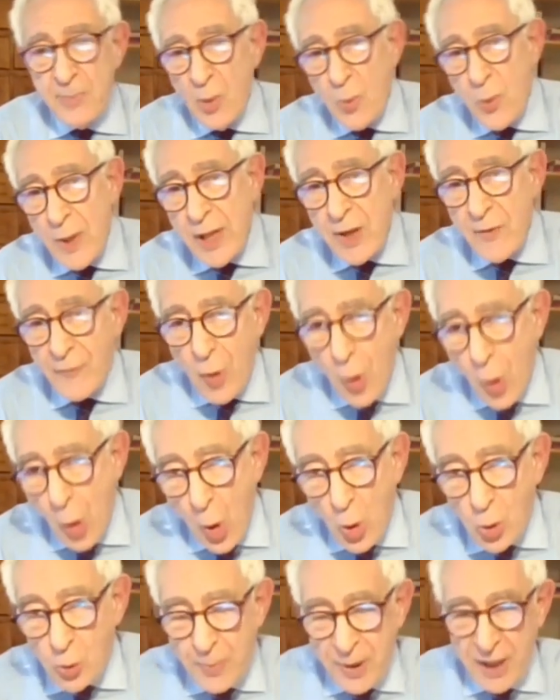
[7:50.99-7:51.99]
But we of
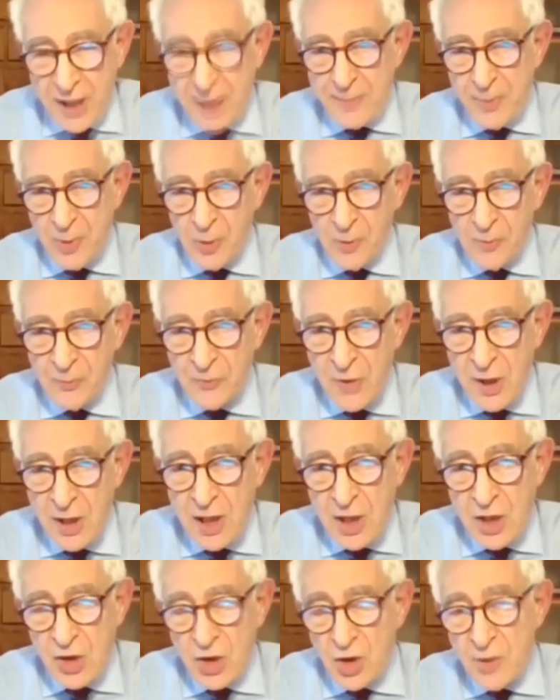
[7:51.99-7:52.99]
all people
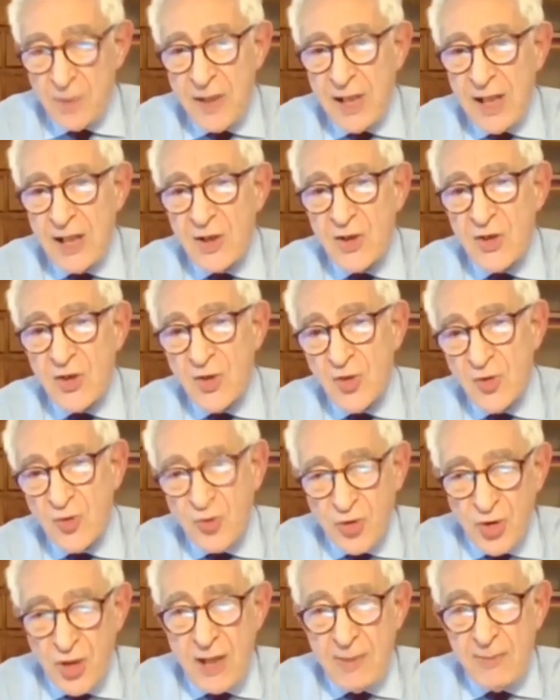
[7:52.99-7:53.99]
should be
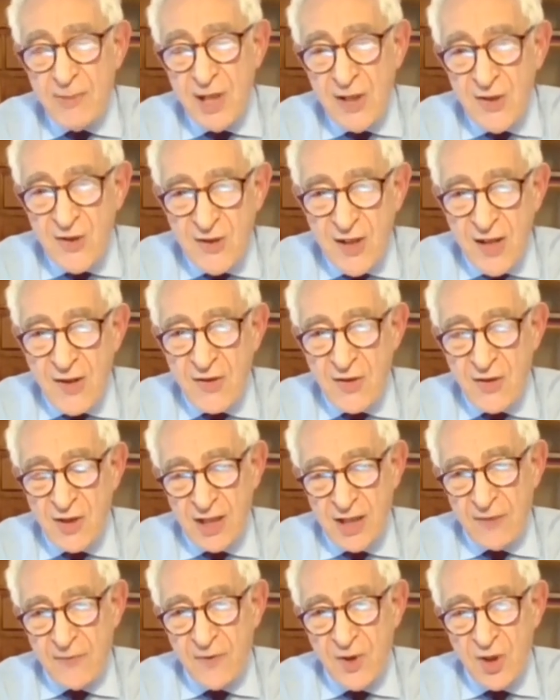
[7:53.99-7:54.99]
extremely
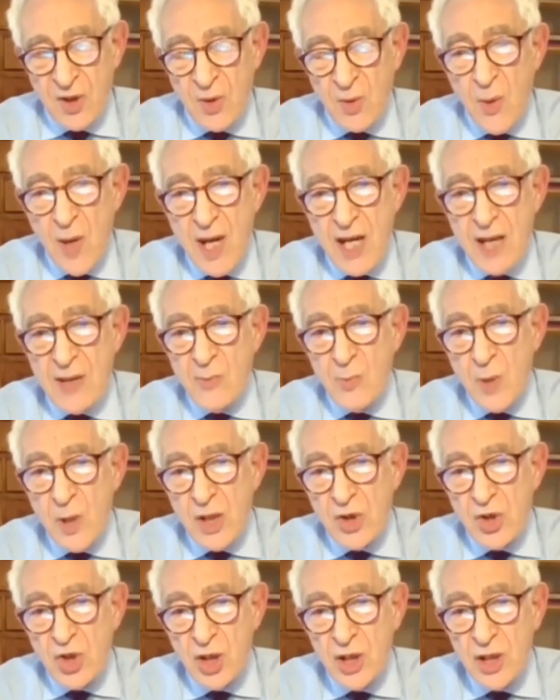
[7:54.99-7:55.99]
sensitive to the way in
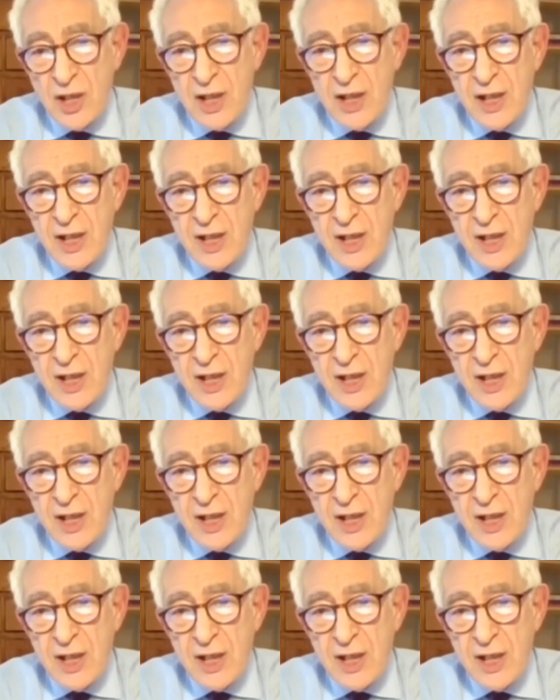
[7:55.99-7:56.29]
which